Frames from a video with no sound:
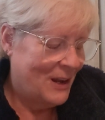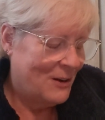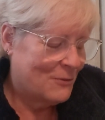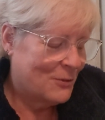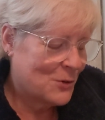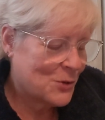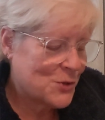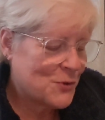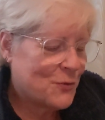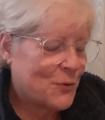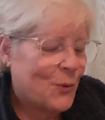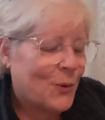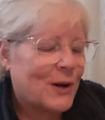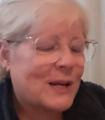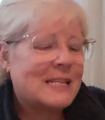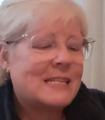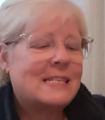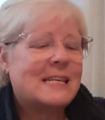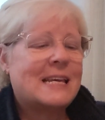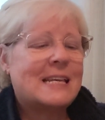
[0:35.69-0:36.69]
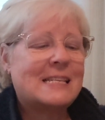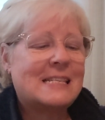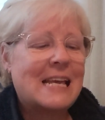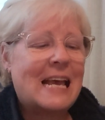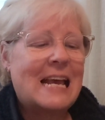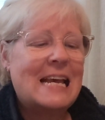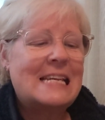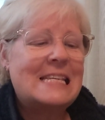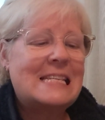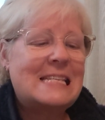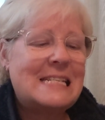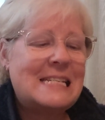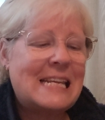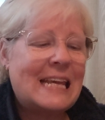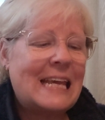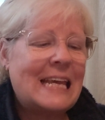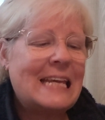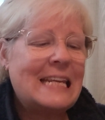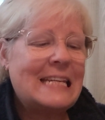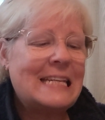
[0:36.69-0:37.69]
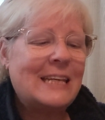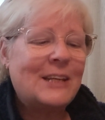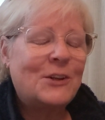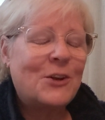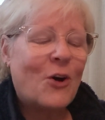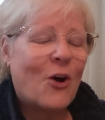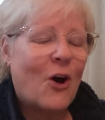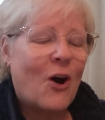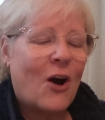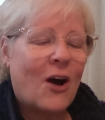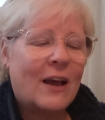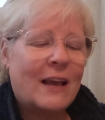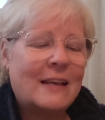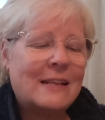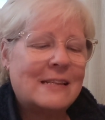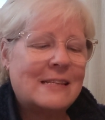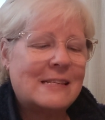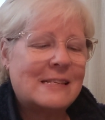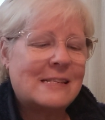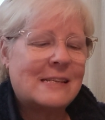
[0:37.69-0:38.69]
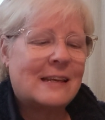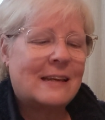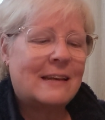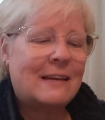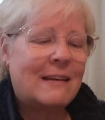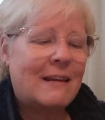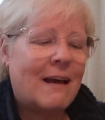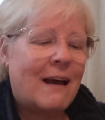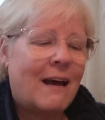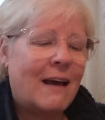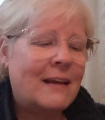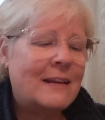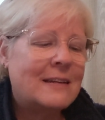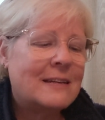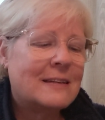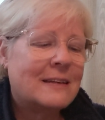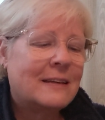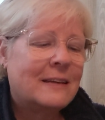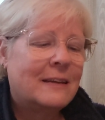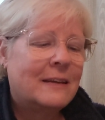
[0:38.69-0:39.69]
Verse 4, it says, stand in awe and sin not.